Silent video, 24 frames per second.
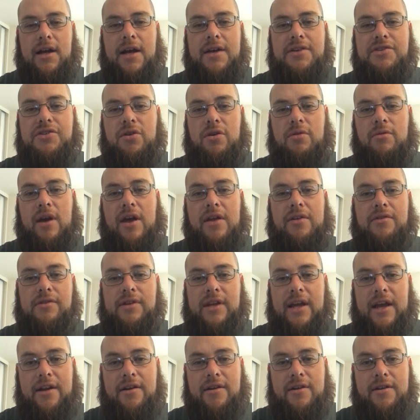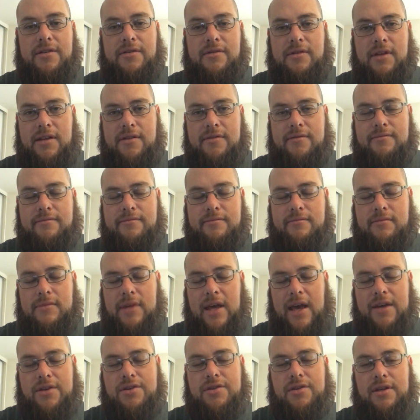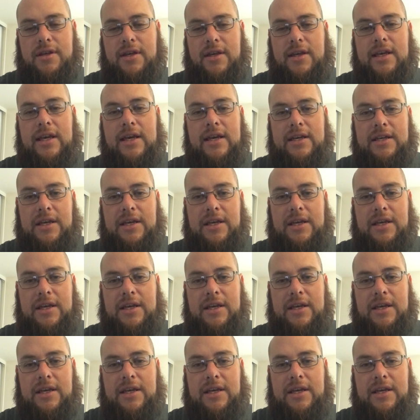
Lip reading: sooner rather than later and actually